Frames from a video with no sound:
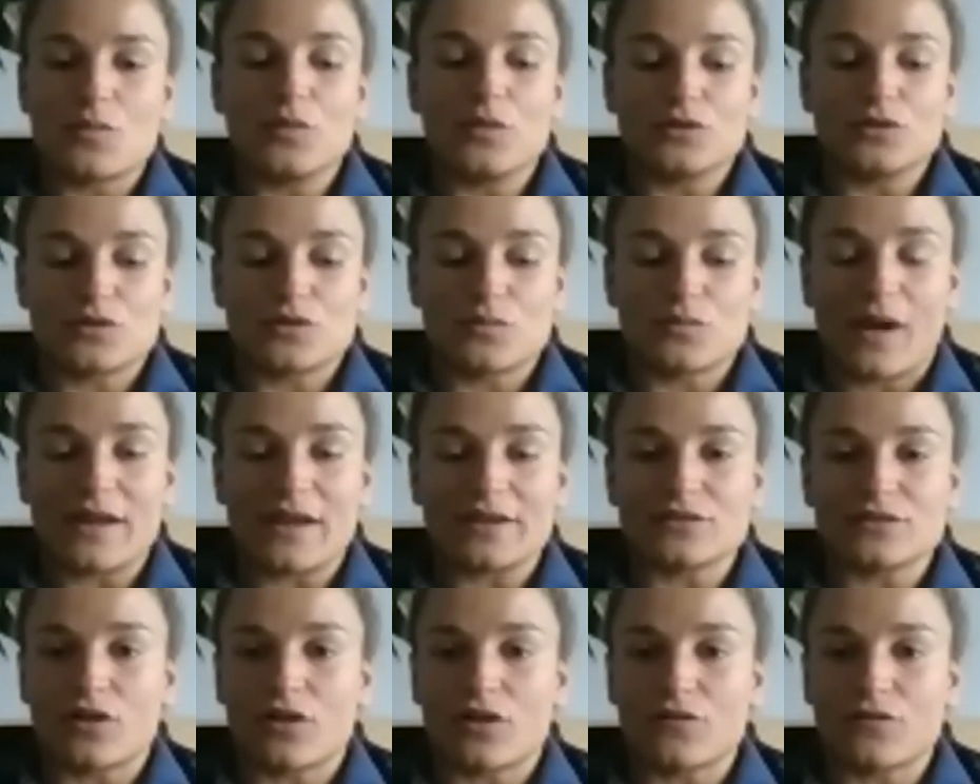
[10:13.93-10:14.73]
It puts your
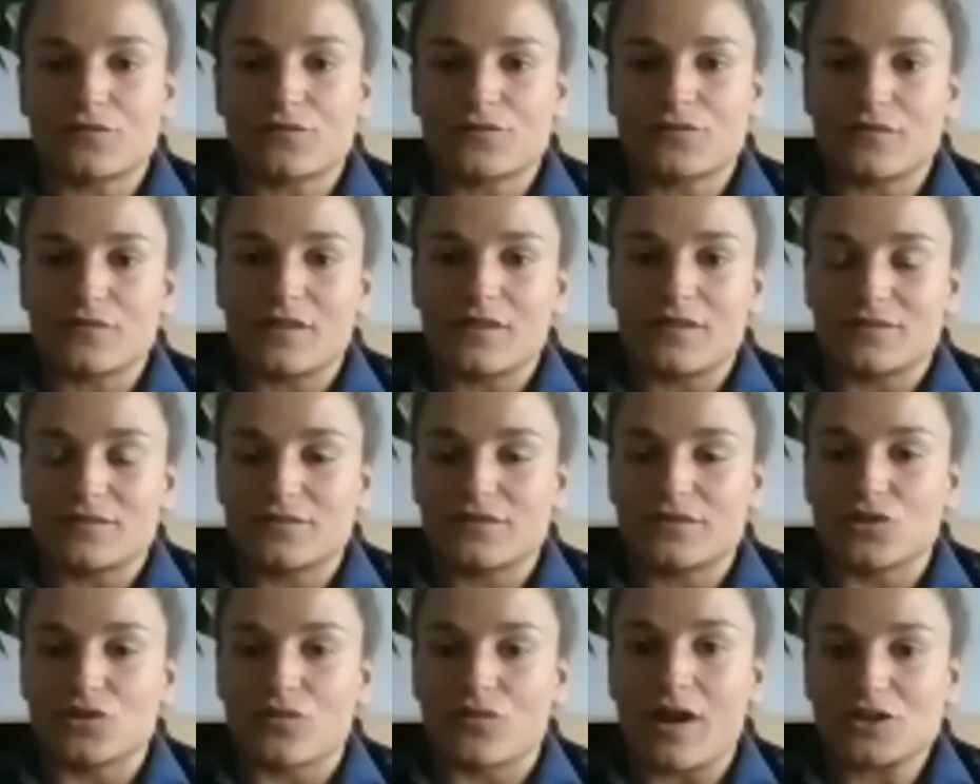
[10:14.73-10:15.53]
mind off
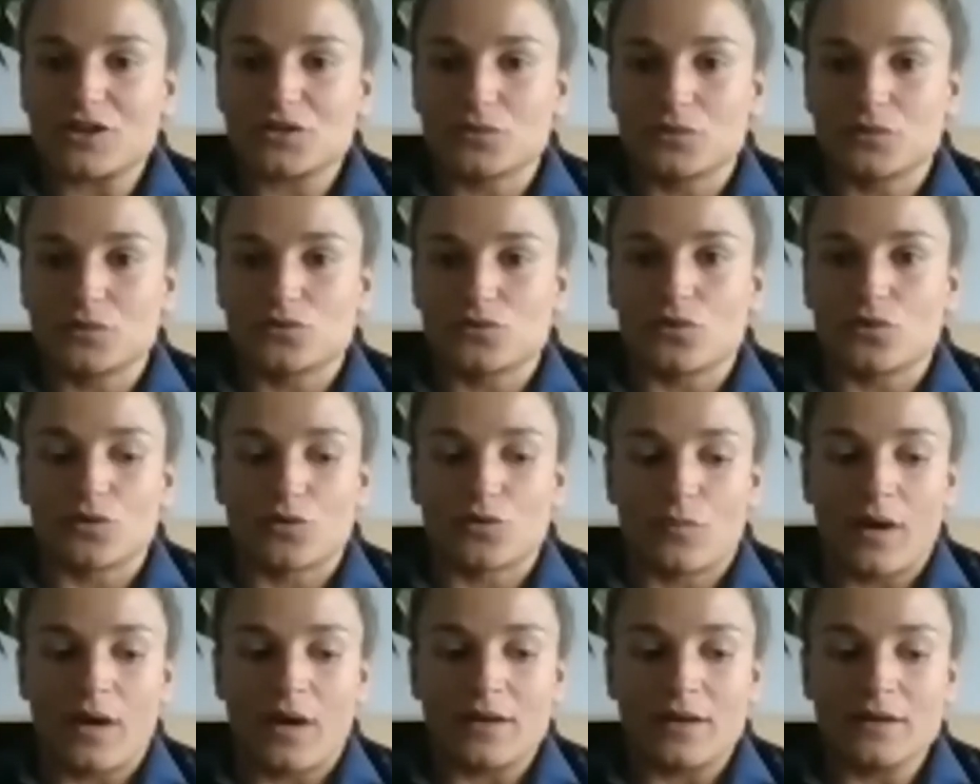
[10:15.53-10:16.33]
your actual
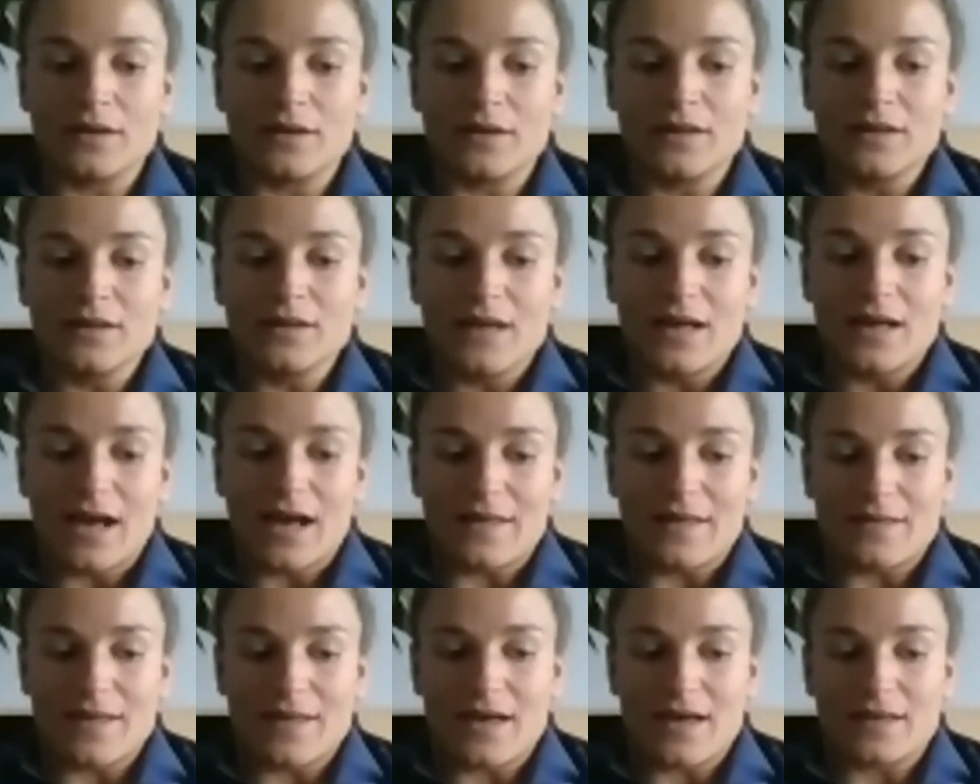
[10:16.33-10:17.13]
tournament,
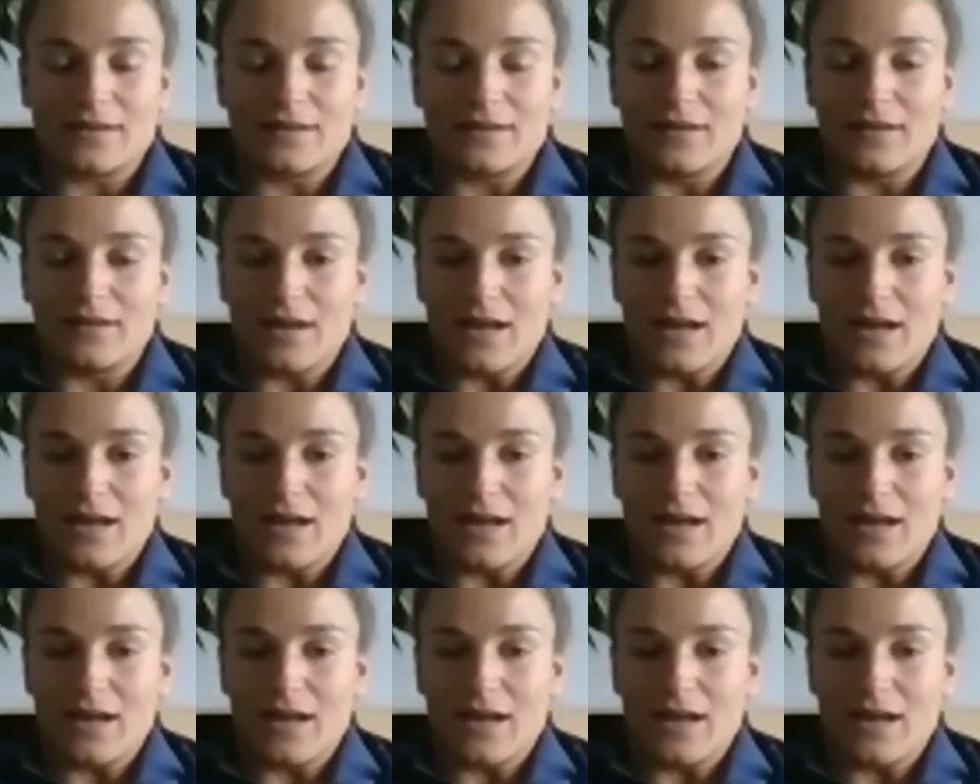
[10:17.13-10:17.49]
and then